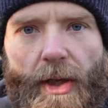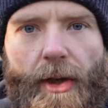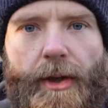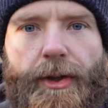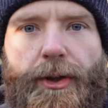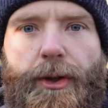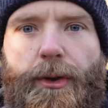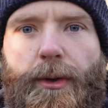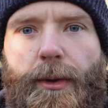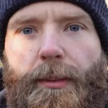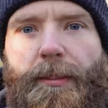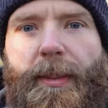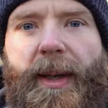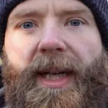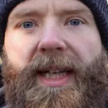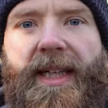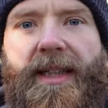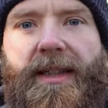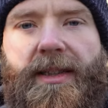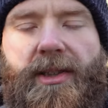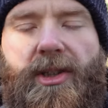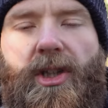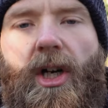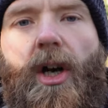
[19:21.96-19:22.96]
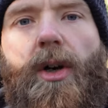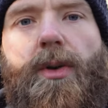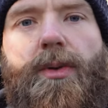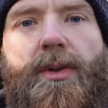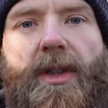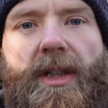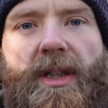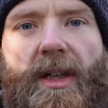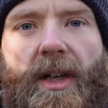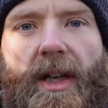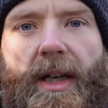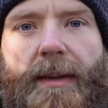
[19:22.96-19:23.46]
European,
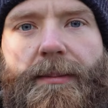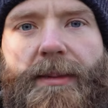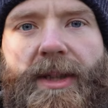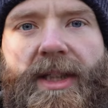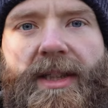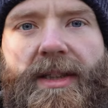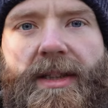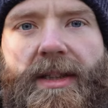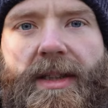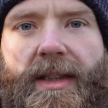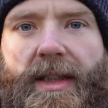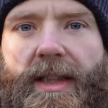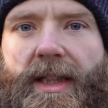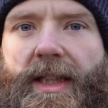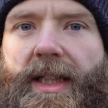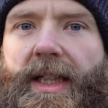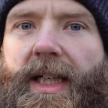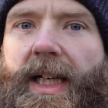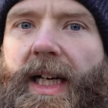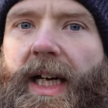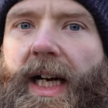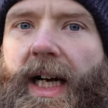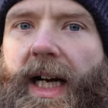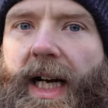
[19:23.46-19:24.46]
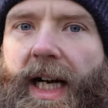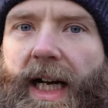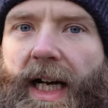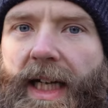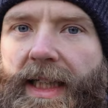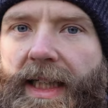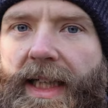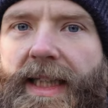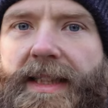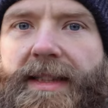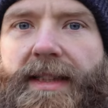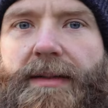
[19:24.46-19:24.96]
colder climate,
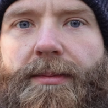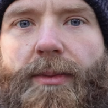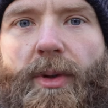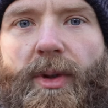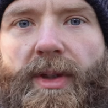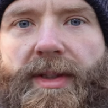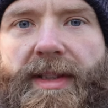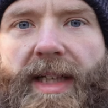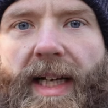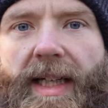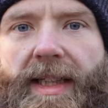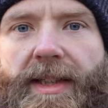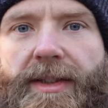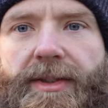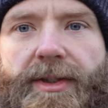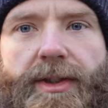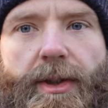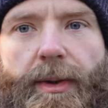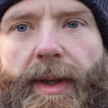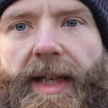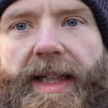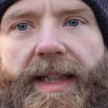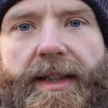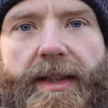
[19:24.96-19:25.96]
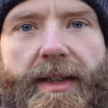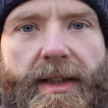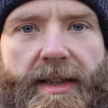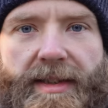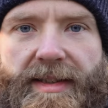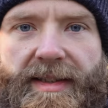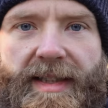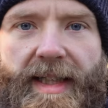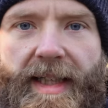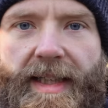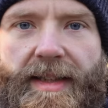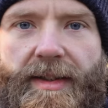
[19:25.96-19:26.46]
and his is more Italian. So he can
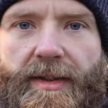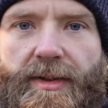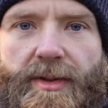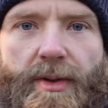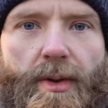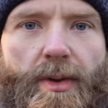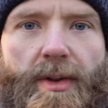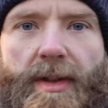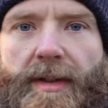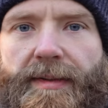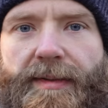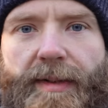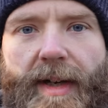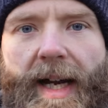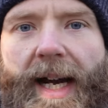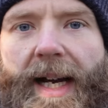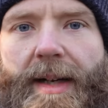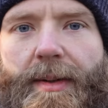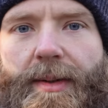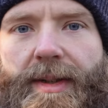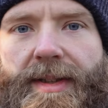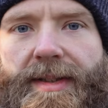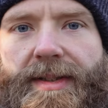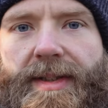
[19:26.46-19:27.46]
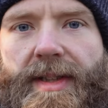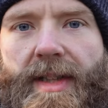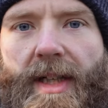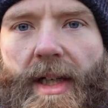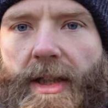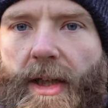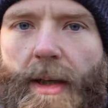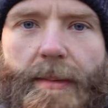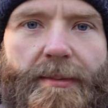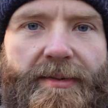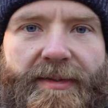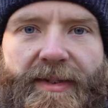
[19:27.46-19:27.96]
sit in the sauna for hours
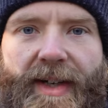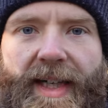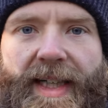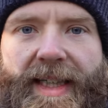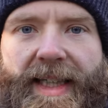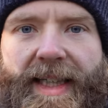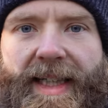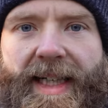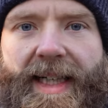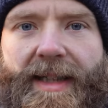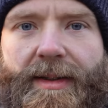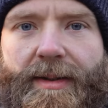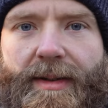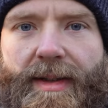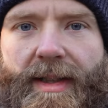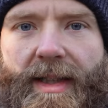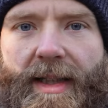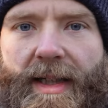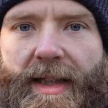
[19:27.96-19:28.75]
and I'm flaking out.